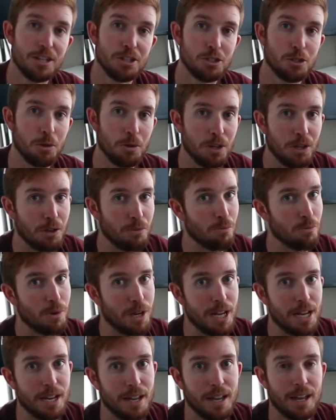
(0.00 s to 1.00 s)
so you can
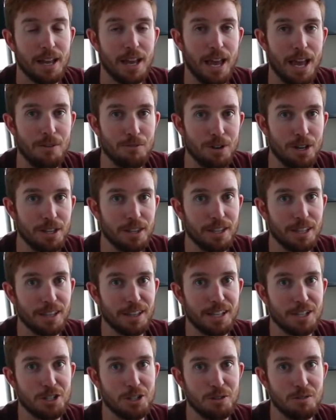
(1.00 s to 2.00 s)
read
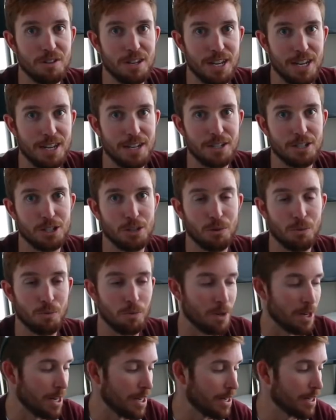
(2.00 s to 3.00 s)
everything that you need to
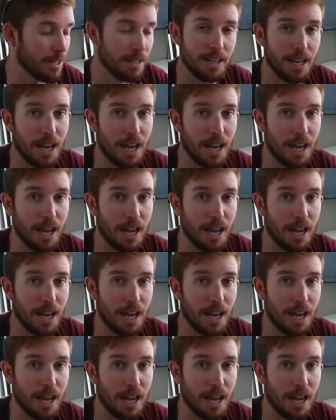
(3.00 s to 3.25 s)
read.